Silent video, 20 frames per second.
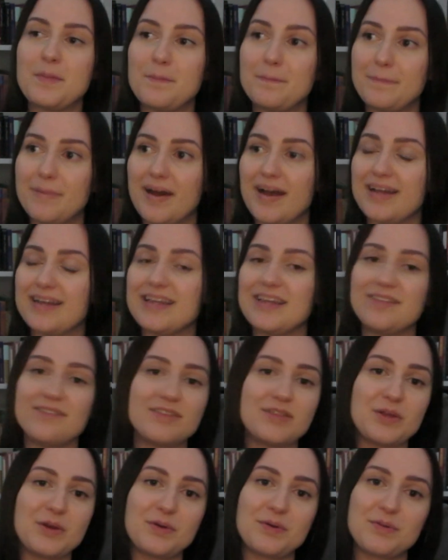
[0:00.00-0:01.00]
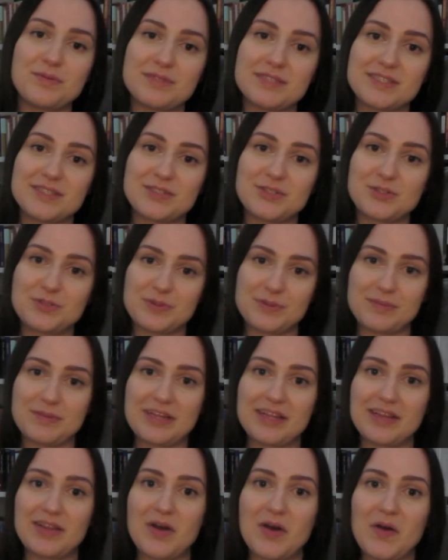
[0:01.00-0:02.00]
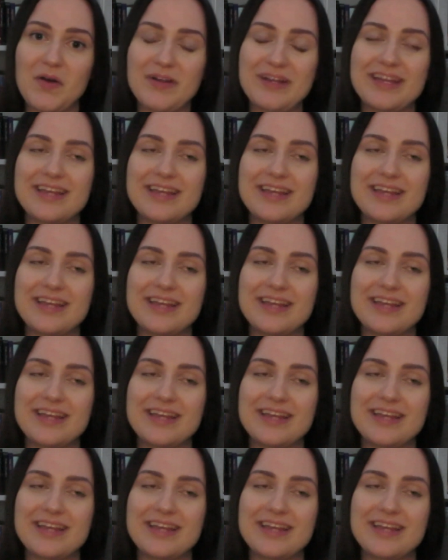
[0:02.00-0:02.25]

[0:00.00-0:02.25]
But even though it was extremely long,